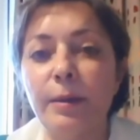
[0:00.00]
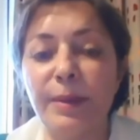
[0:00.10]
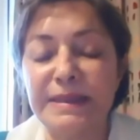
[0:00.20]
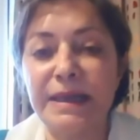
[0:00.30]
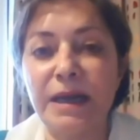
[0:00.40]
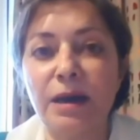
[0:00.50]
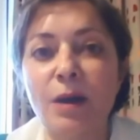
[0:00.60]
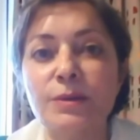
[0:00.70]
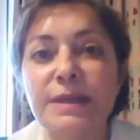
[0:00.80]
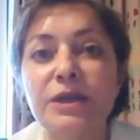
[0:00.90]
Palestinian
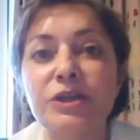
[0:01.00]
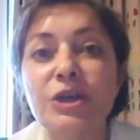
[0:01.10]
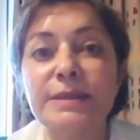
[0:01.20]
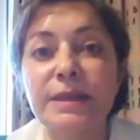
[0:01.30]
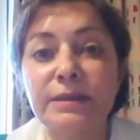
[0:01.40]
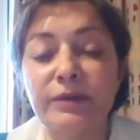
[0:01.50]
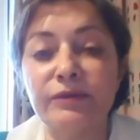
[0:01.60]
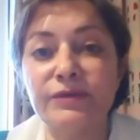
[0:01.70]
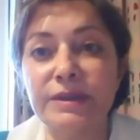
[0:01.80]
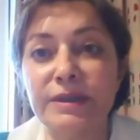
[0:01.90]
Council
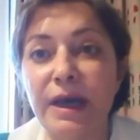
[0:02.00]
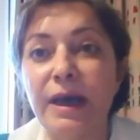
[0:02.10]
legislatives